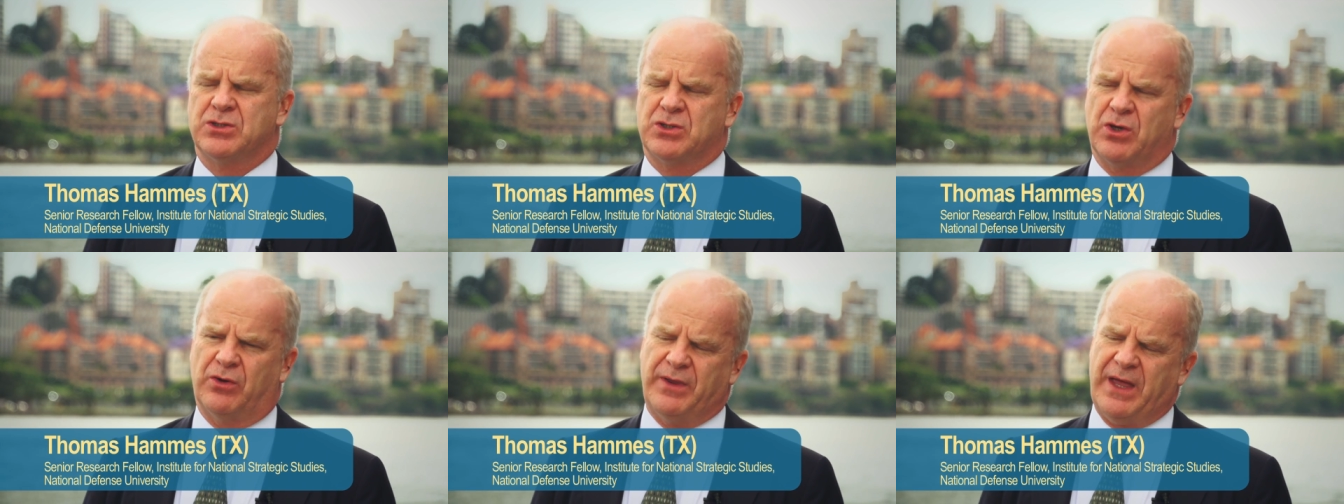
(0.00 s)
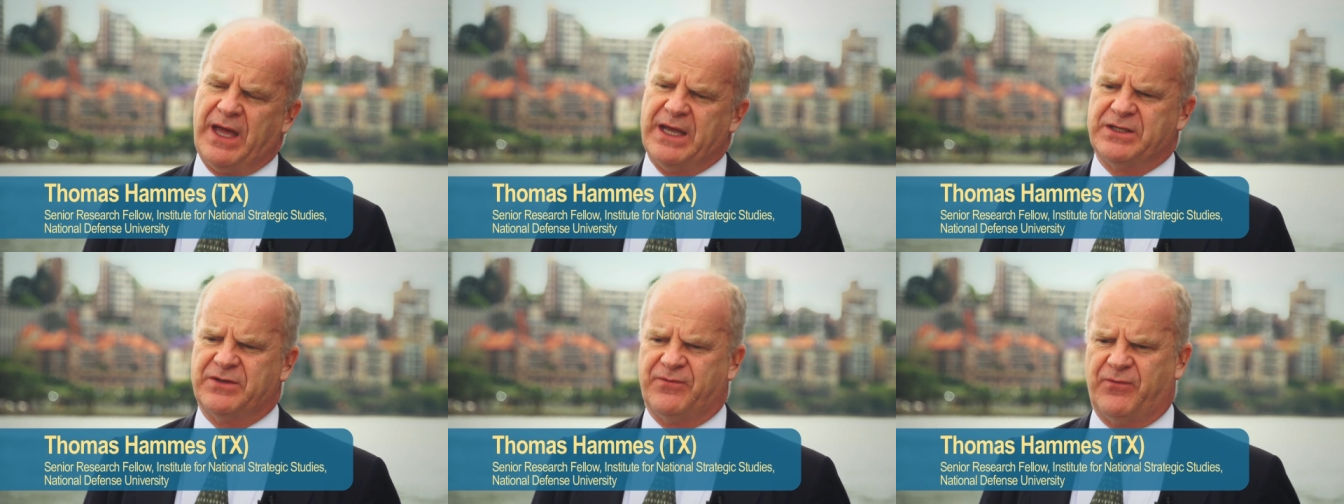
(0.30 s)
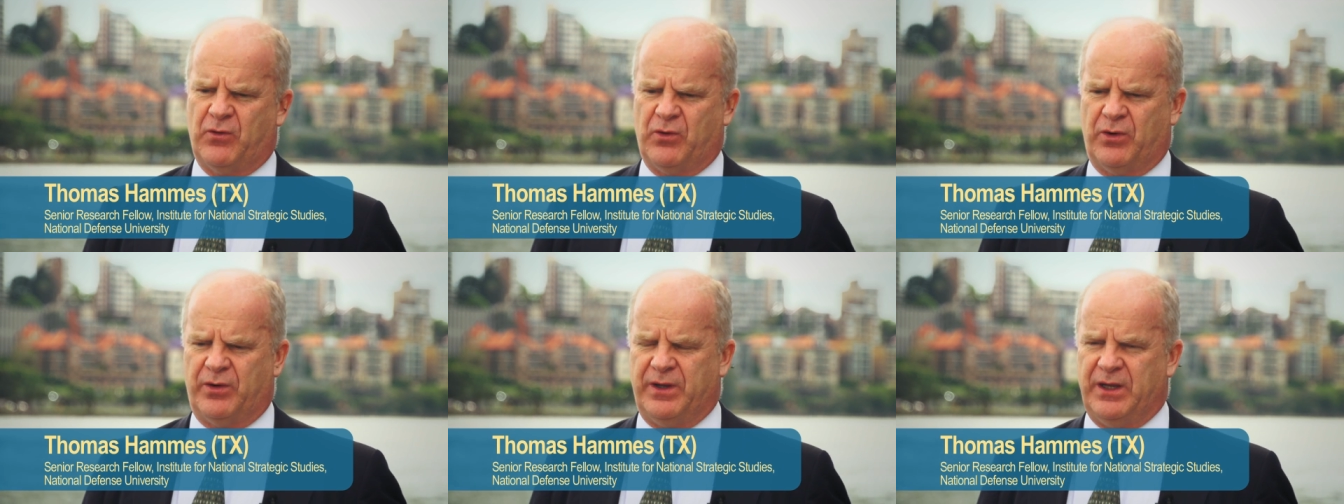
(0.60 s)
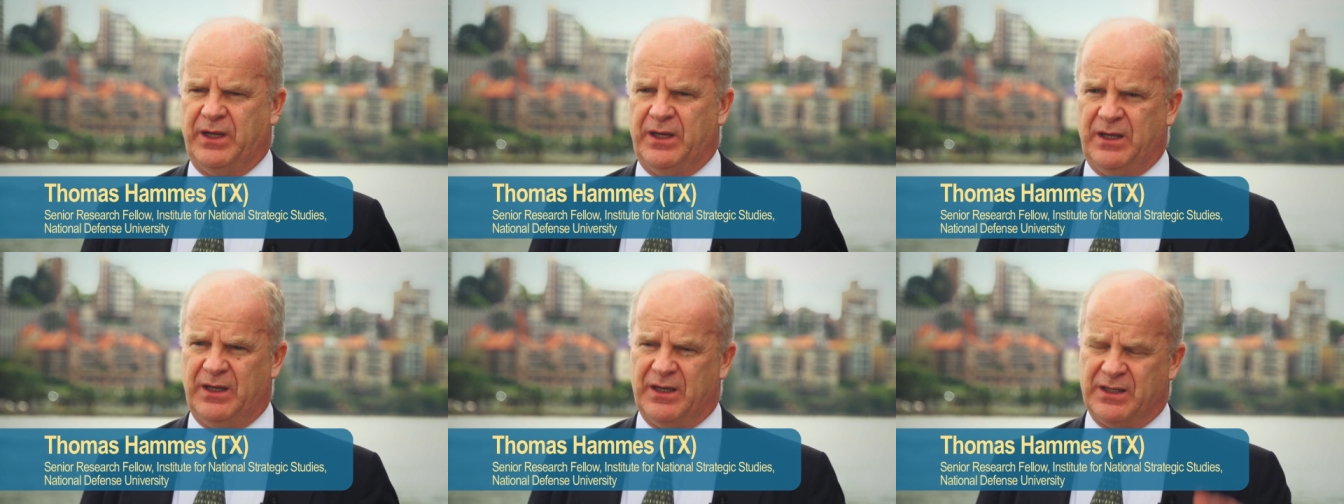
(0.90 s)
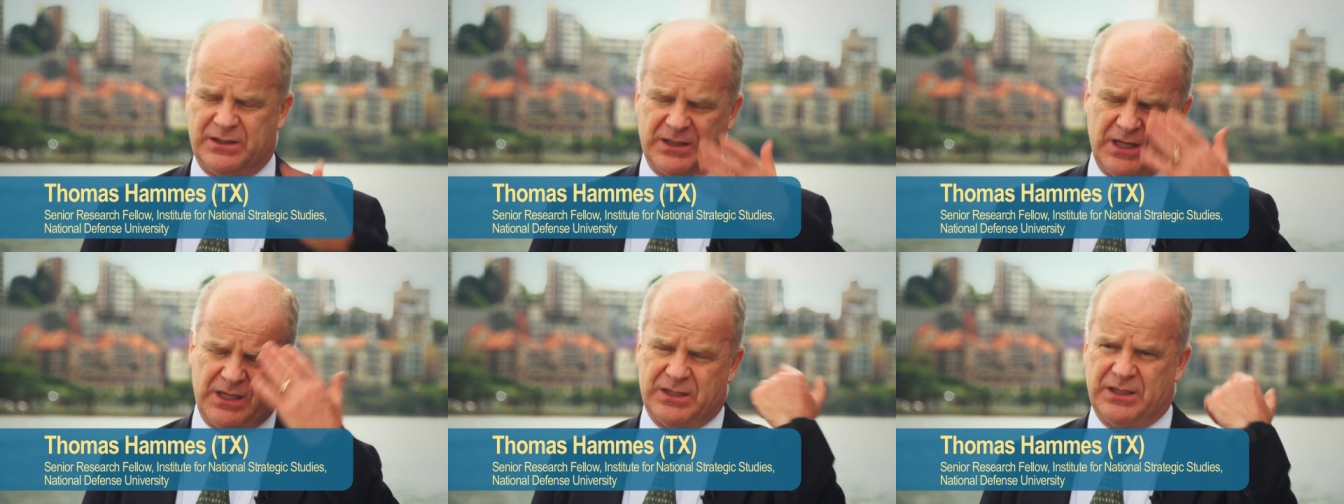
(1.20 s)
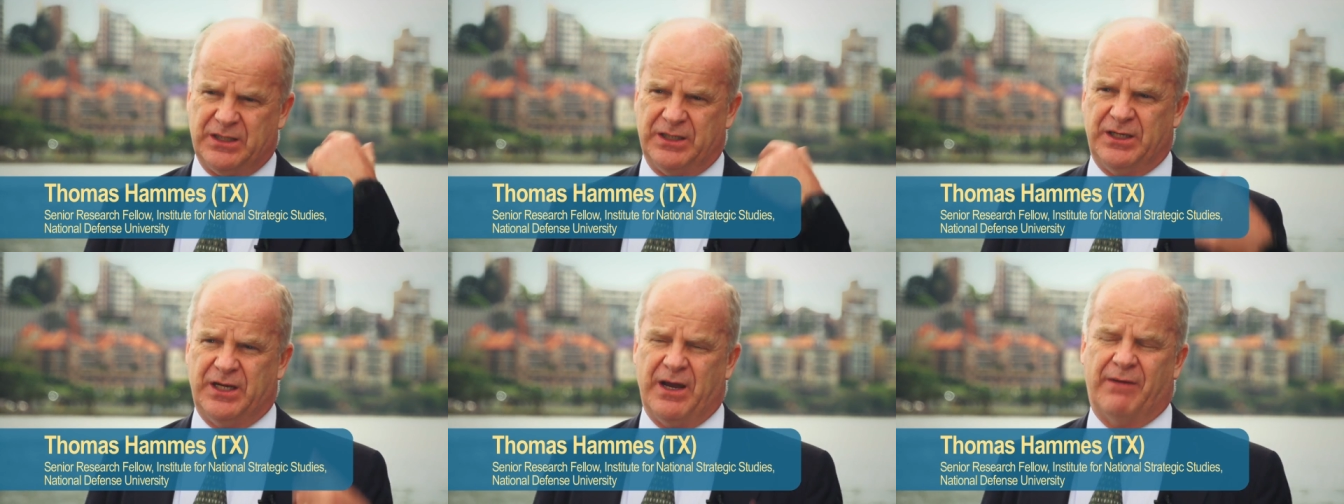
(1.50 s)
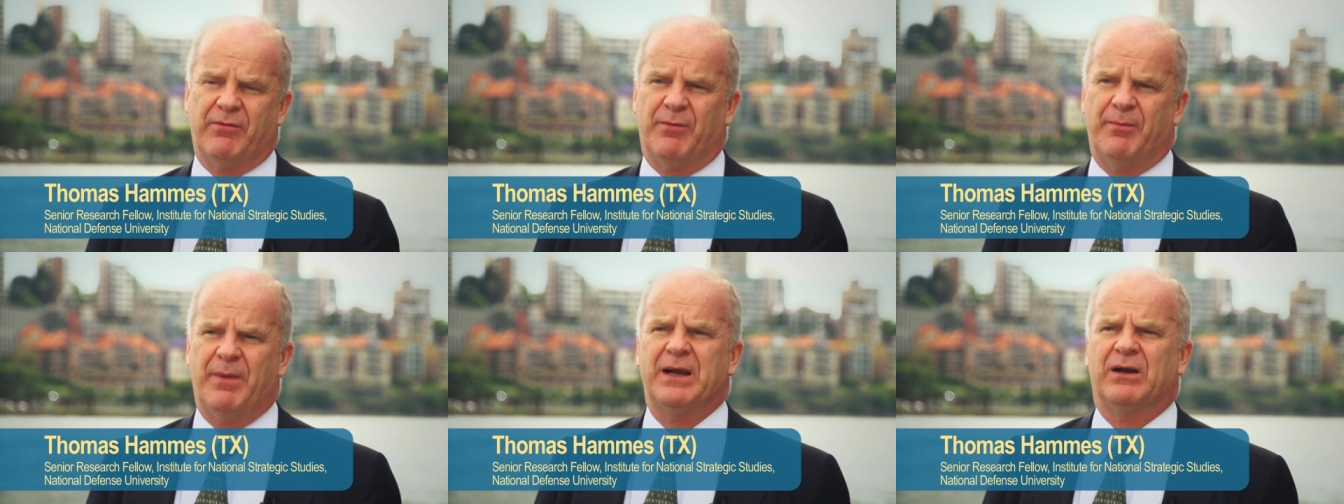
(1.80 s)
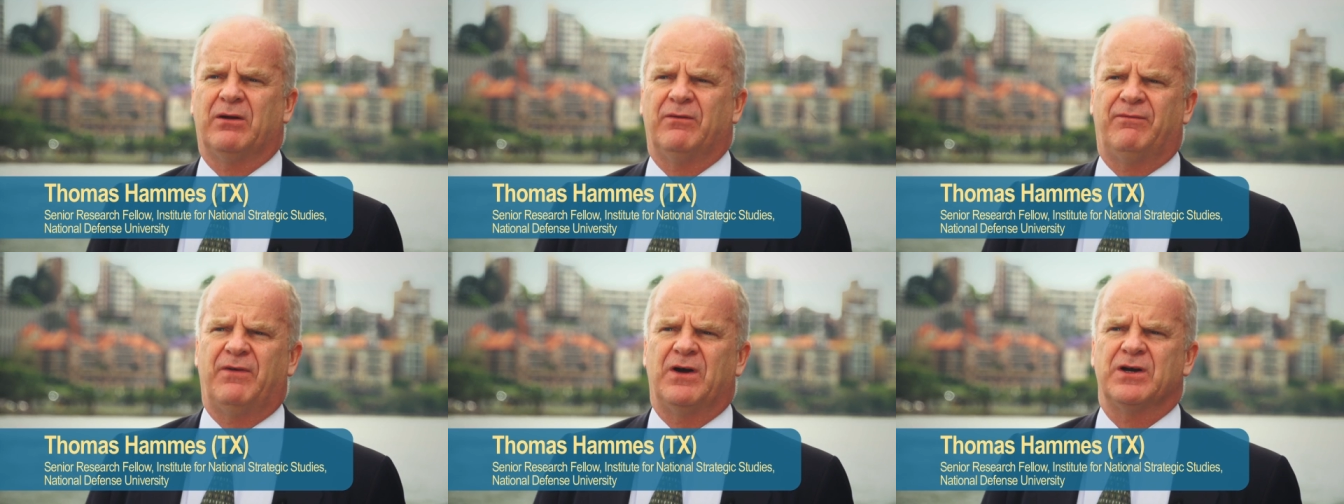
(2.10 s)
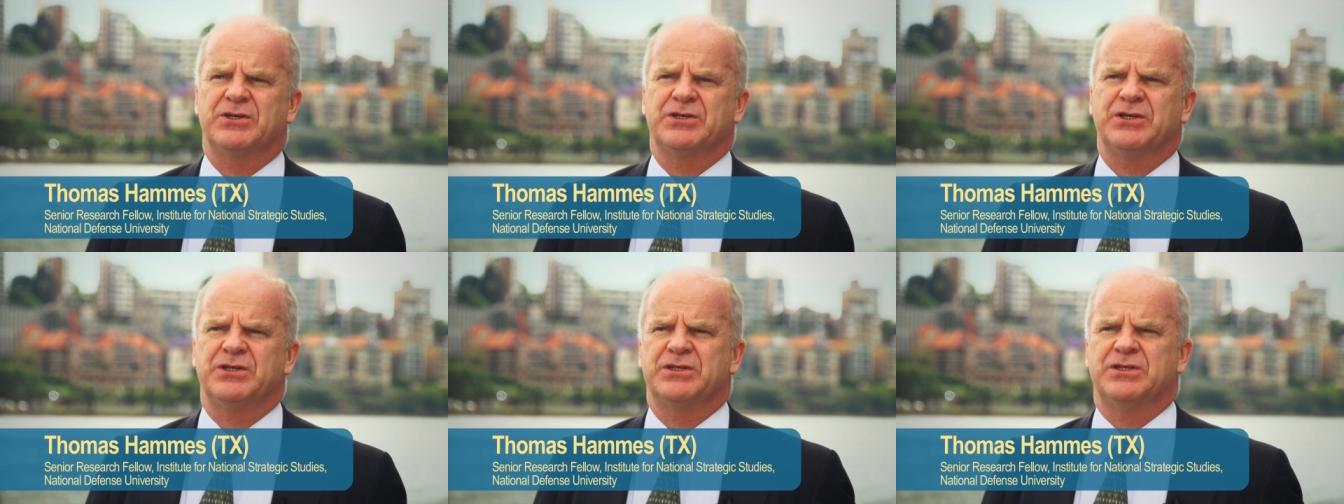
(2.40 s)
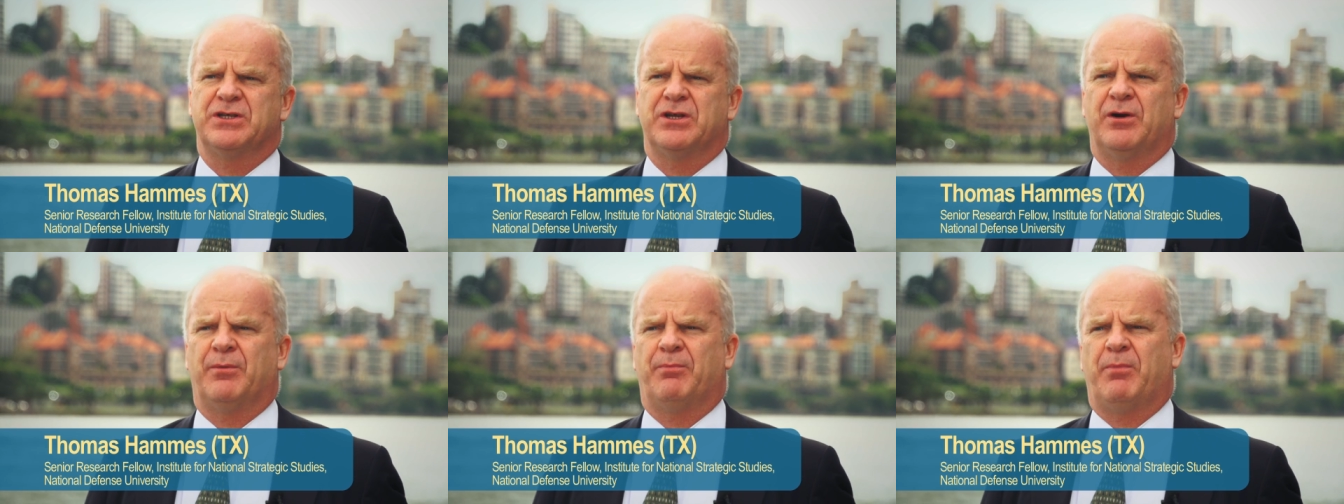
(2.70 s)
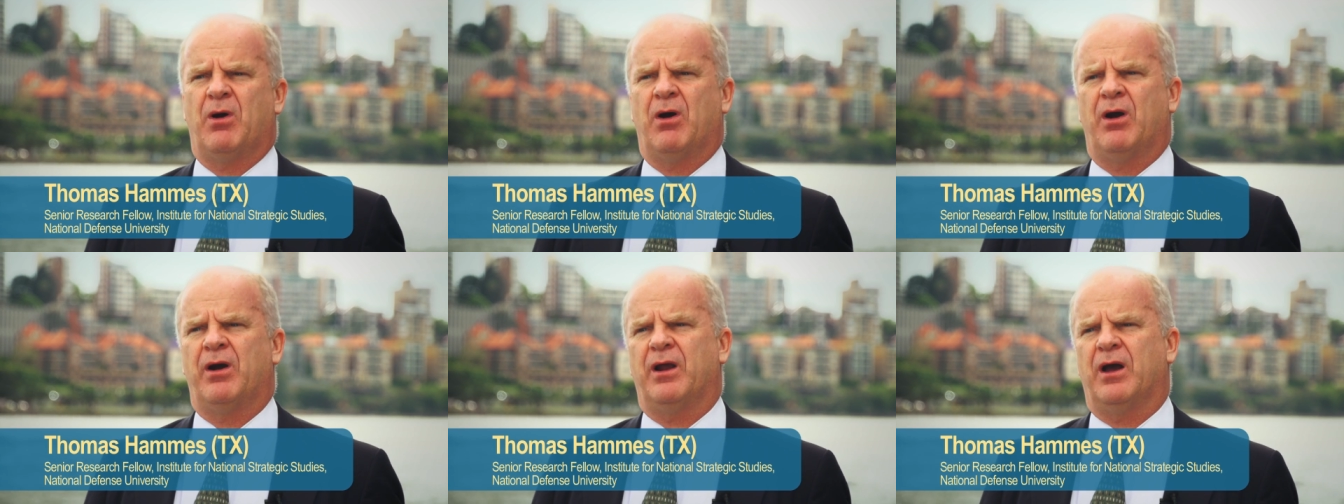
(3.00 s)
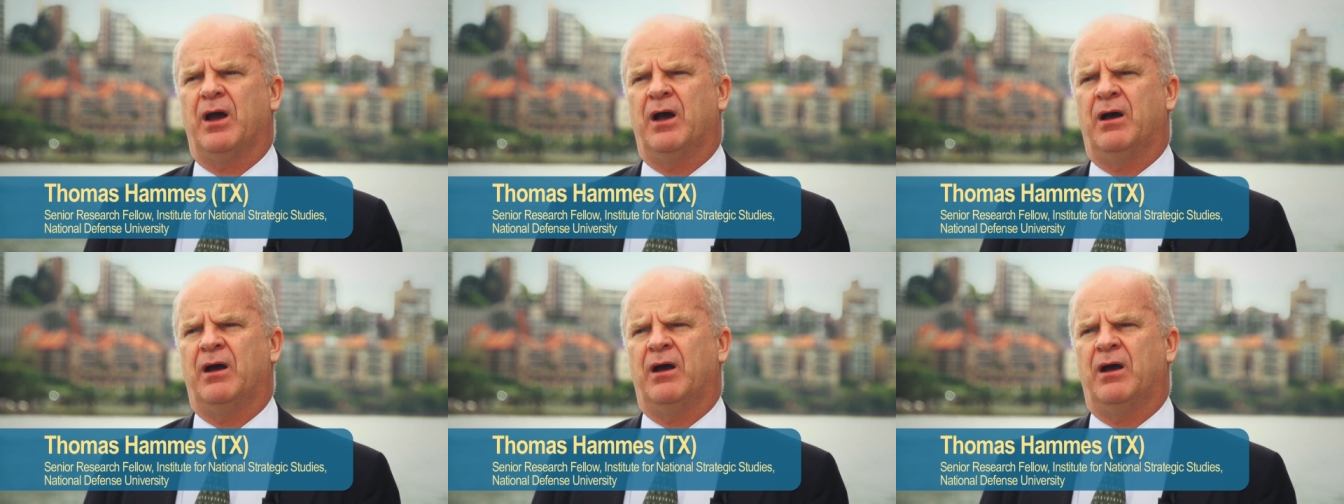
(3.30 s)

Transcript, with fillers: So that's for the essentially governmental functions that are part